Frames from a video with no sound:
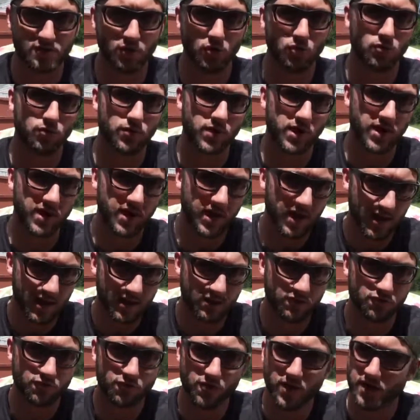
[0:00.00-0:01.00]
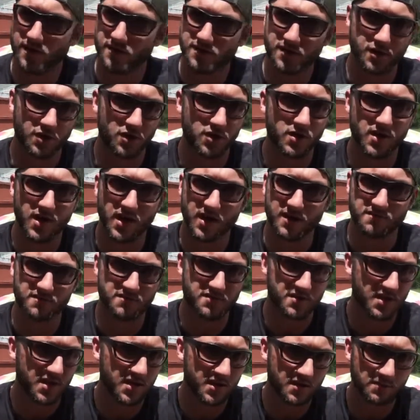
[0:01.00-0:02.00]
old redhead Trace, I know you guys have
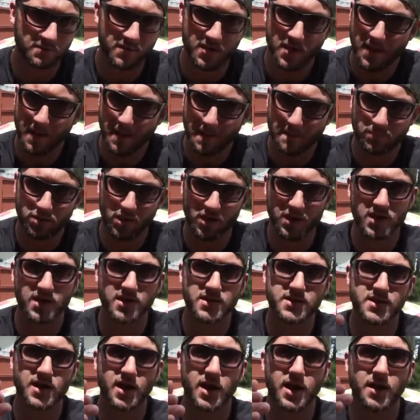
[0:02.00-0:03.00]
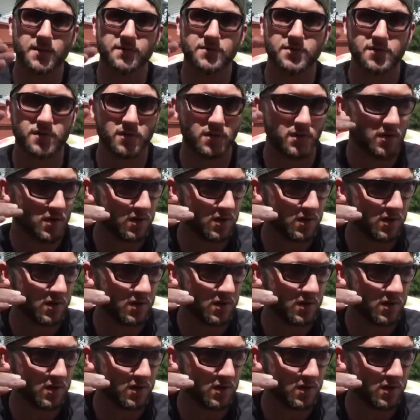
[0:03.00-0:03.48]
seen him plenty of times.